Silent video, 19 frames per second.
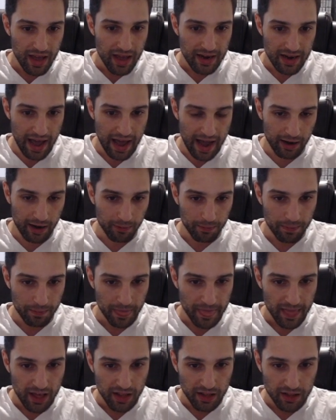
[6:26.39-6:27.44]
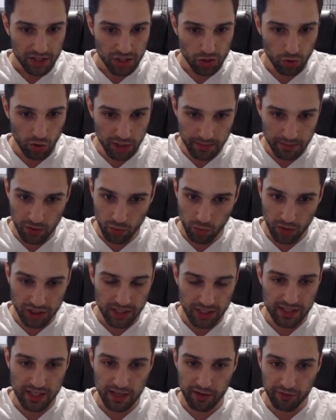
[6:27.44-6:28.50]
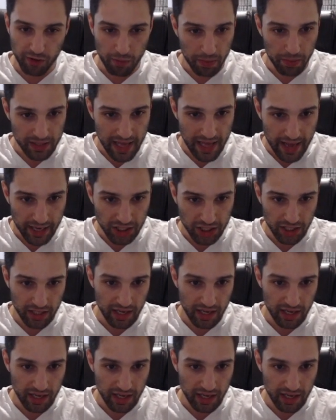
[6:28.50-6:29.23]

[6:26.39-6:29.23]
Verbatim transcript: now the swordsmen were just there for protection.